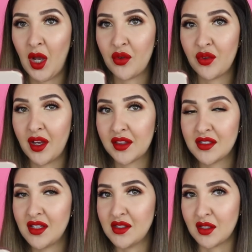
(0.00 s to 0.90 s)
I feel like
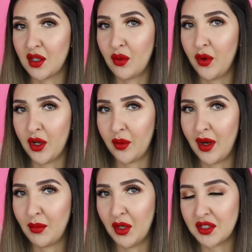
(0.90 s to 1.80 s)
this isn't gonna work
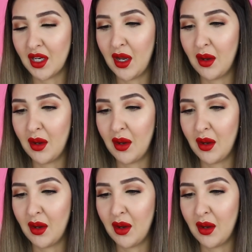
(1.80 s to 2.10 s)
when I'm not done